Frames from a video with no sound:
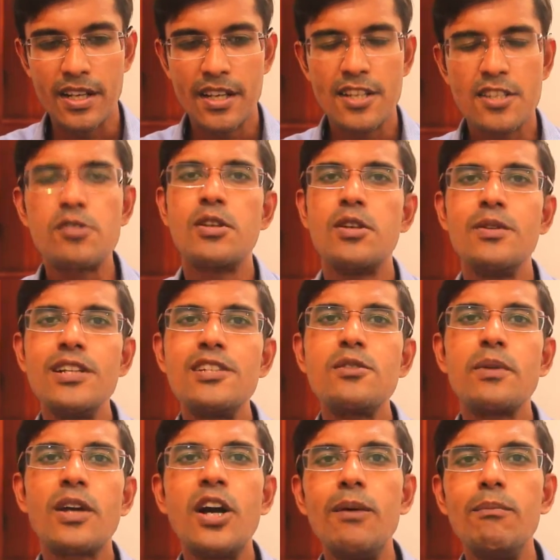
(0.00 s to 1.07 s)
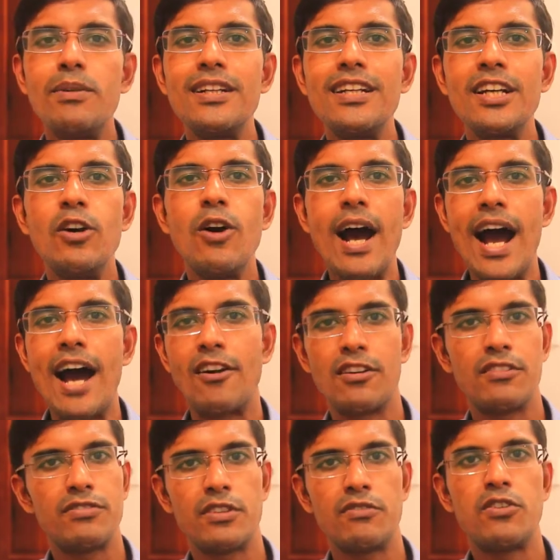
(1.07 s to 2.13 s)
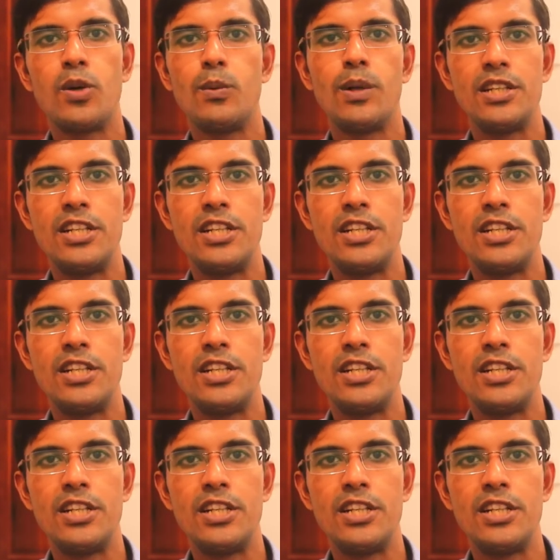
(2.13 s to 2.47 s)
So you need to completely go out of your formal